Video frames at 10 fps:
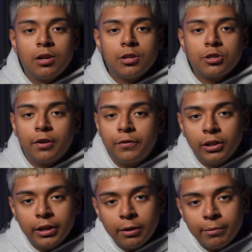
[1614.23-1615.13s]
So if you're
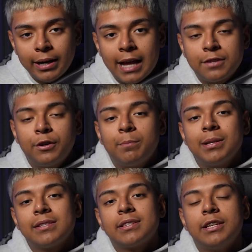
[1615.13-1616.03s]
looking to run ads for your
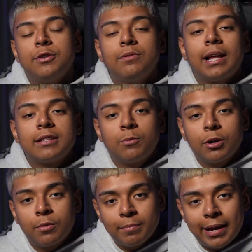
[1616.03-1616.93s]
business and you'd like to
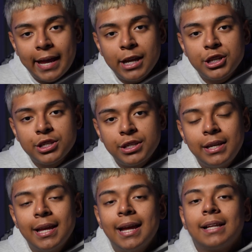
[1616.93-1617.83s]
work with my agency,